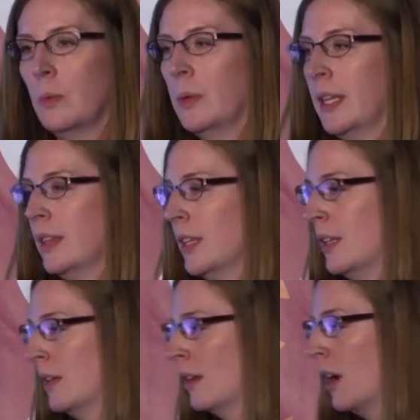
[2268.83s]

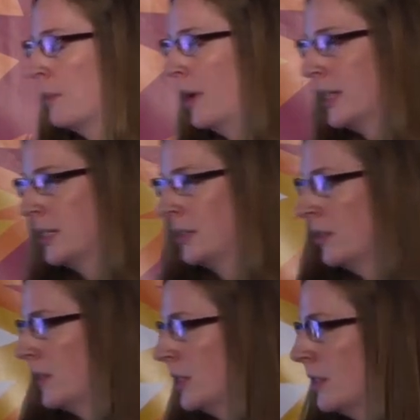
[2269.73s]
within our products and
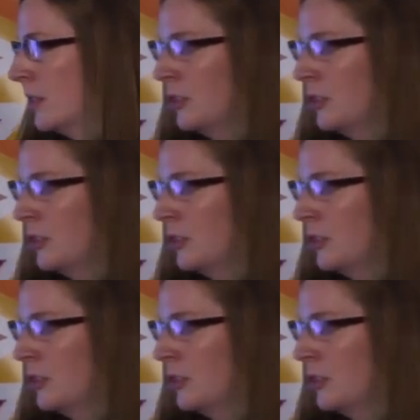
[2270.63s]
services.